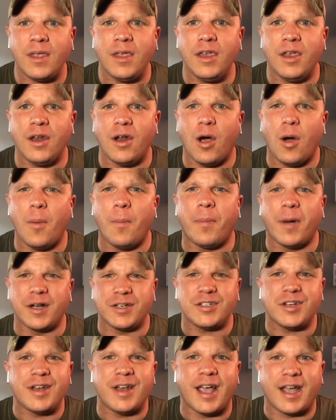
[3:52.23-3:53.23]
you know,
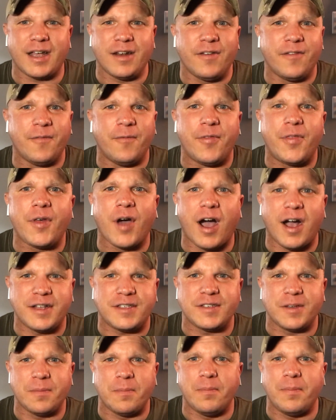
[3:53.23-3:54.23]
bunch of negative
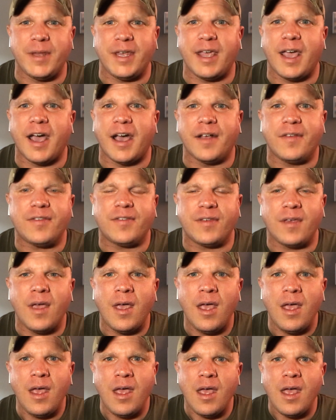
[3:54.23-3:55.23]
thoughts and BS
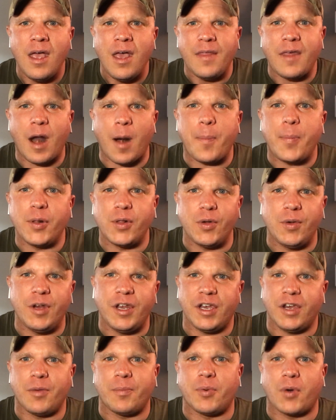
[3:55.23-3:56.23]
that are
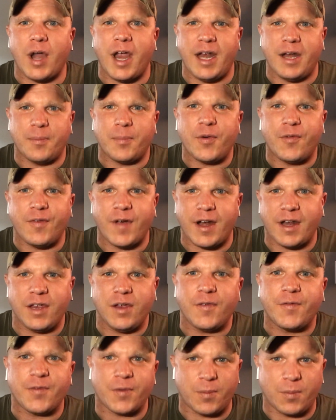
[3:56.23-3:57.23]
polluting your brain and
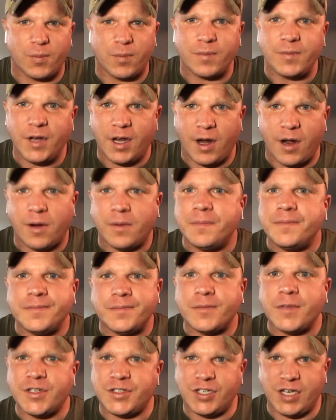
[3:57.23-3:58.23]
preventing you from, you know,
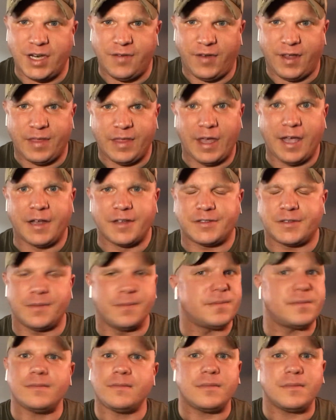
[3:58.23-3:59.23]
achieving
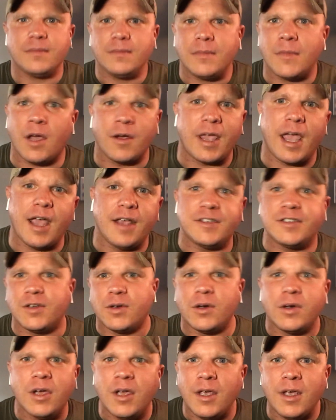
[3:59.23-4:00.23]
things. Okay, so